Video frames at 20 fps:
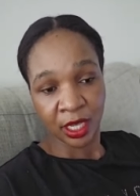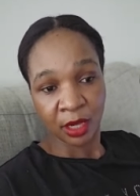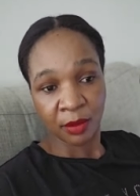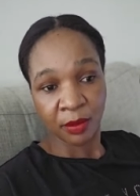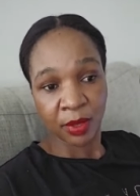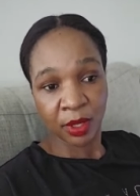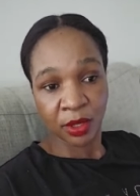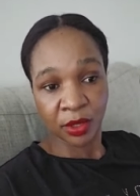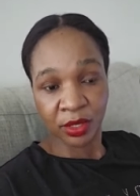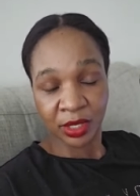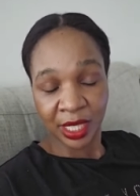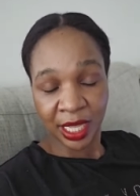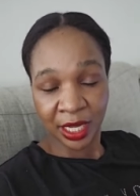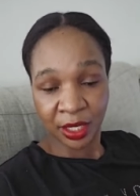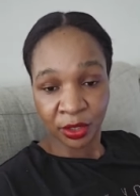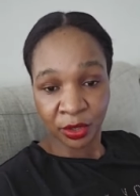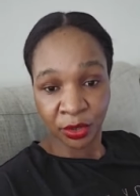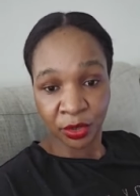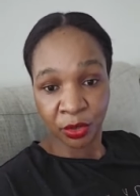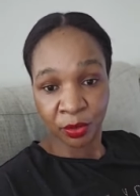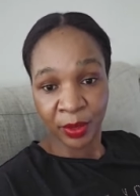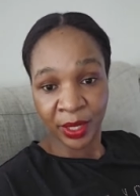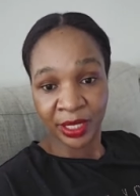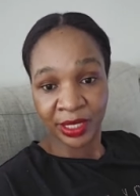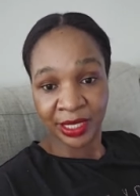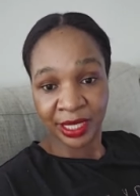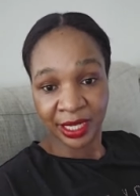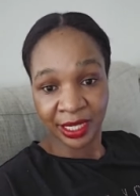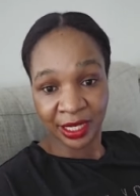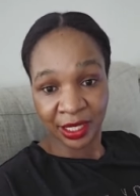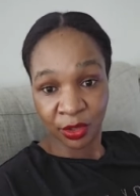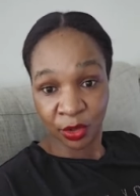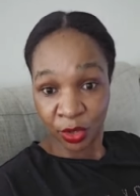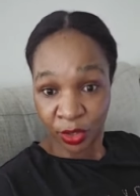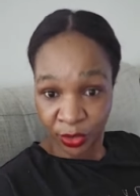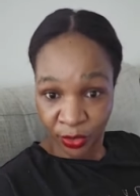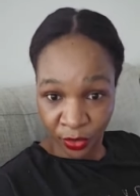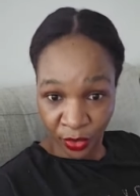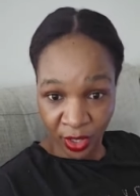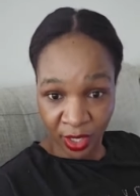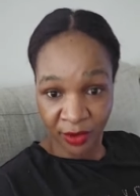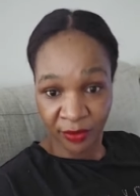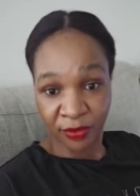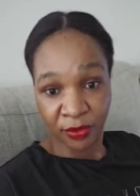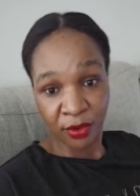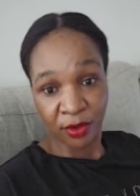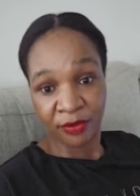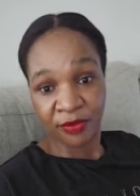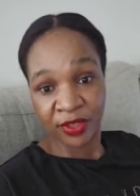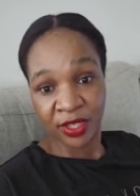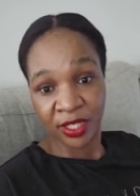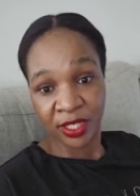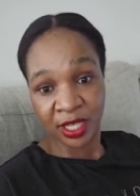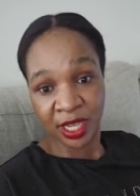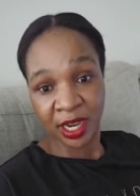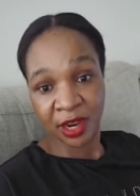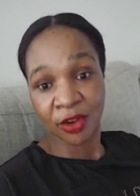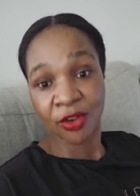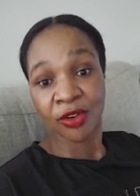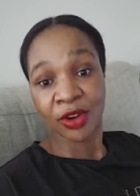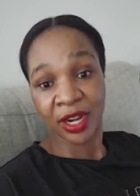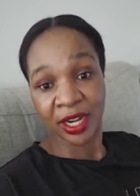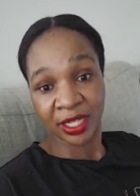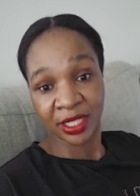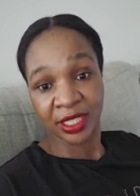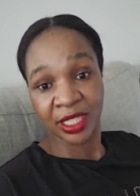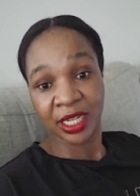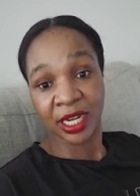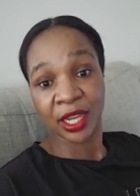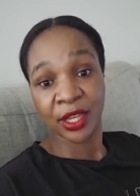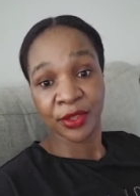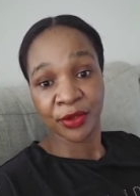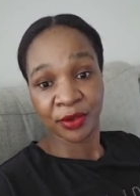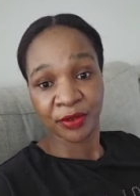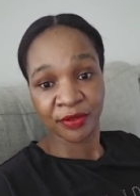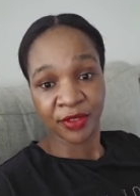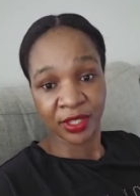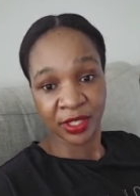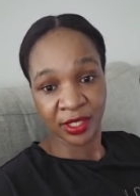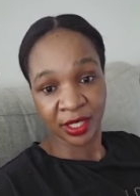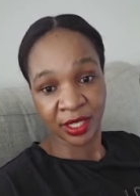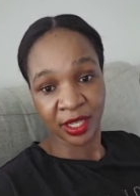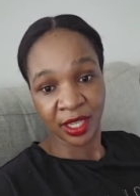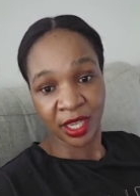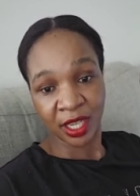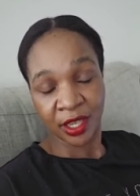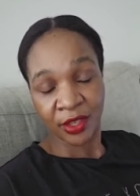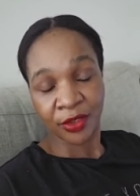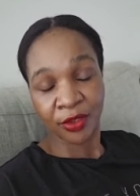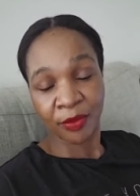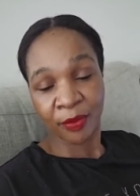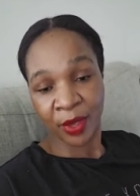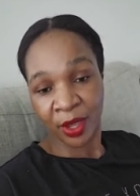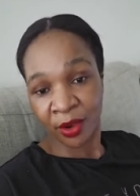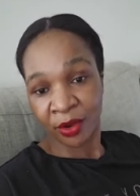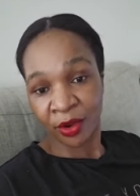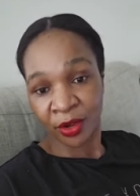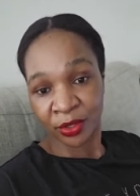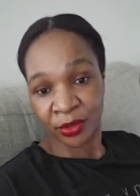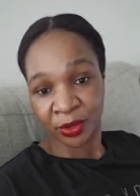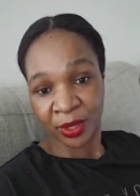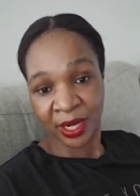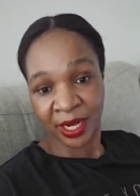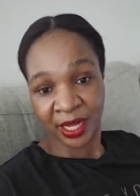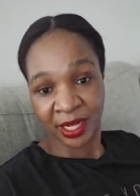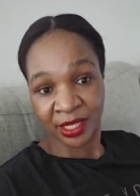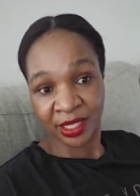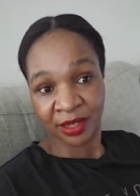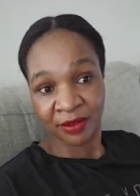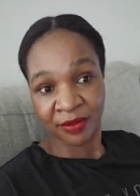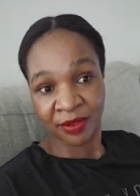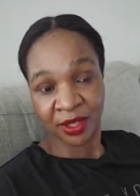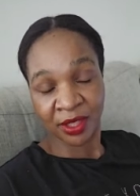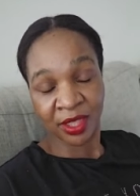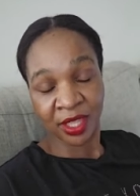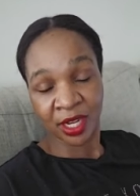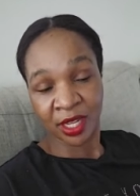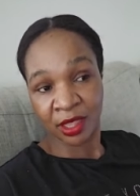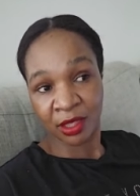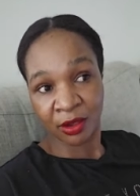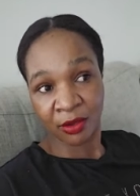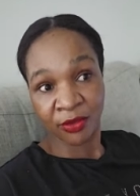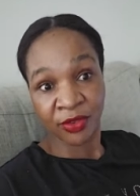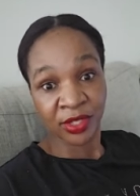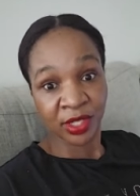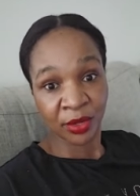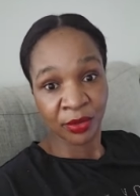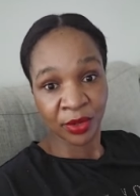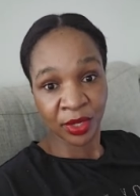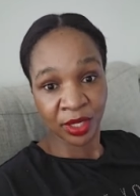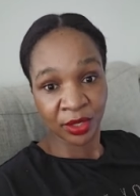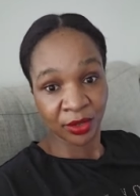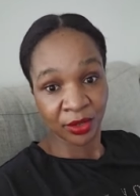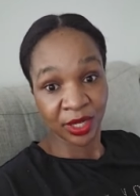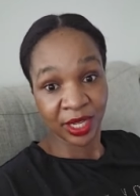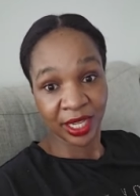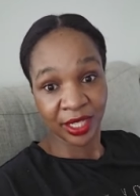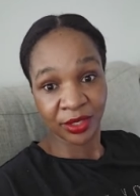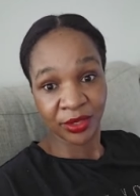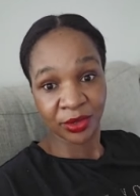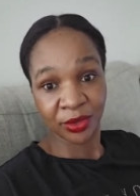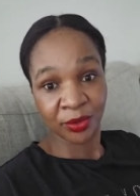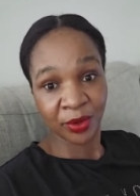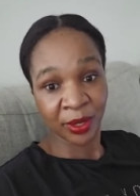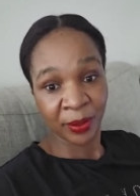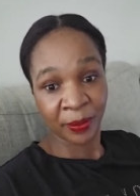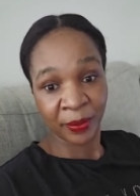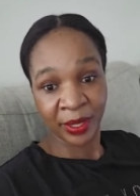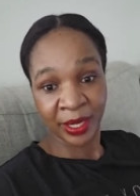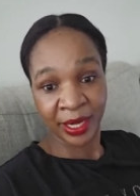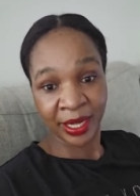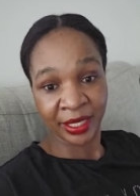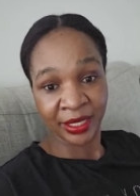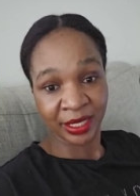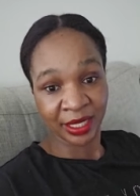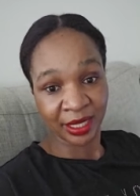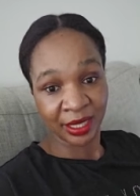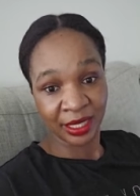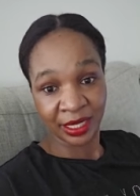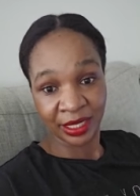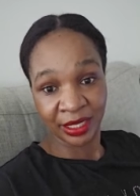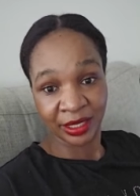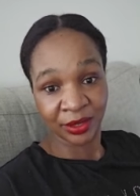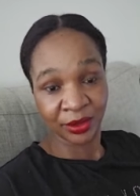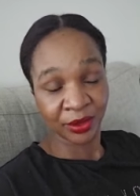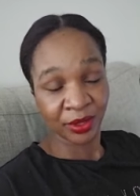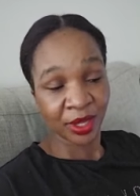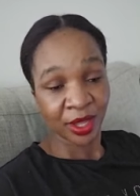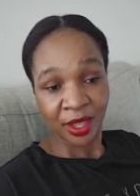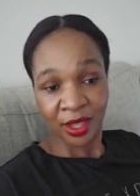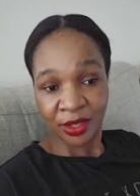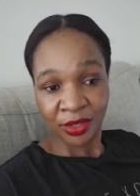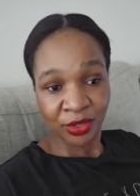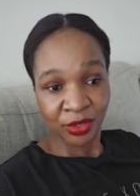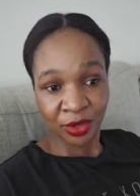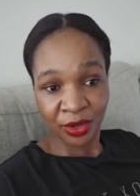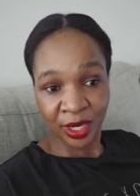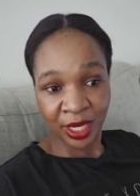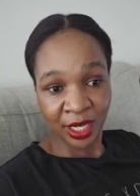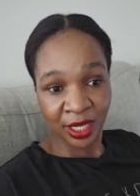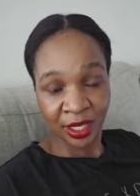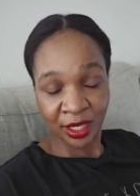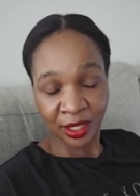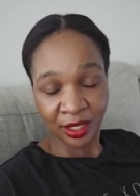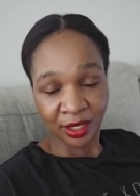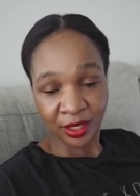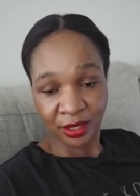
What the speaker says: because that document can also give your visa or can deny your visa. You may go to an interview and then the officer will look at you 1 minute and tell you, sorry,